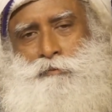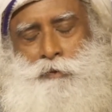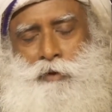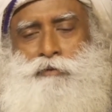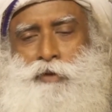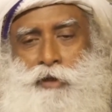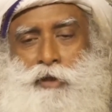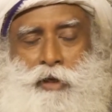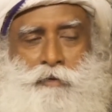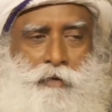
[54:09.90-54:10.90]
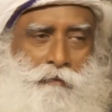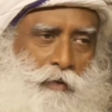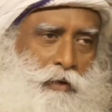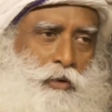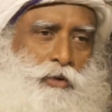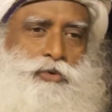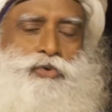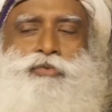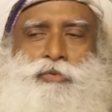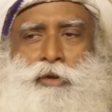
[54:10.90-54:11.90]
We did that when we were going to
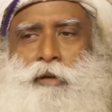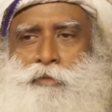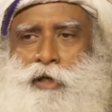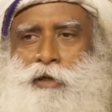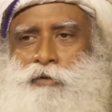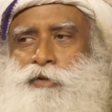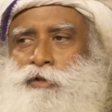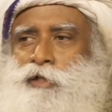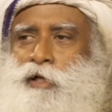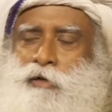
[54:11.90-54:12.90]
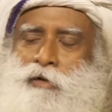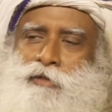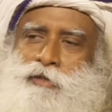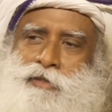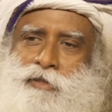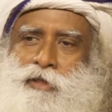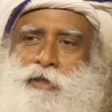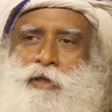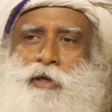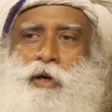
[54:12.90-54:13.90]
school, I'm telling you these technologies.
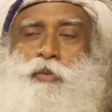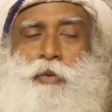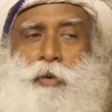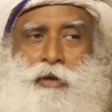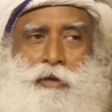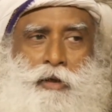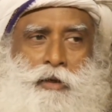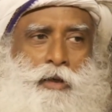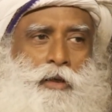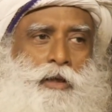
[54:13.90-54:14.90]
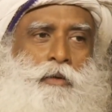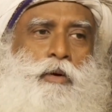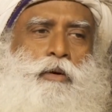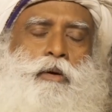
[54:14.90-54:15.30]
We went and they want to,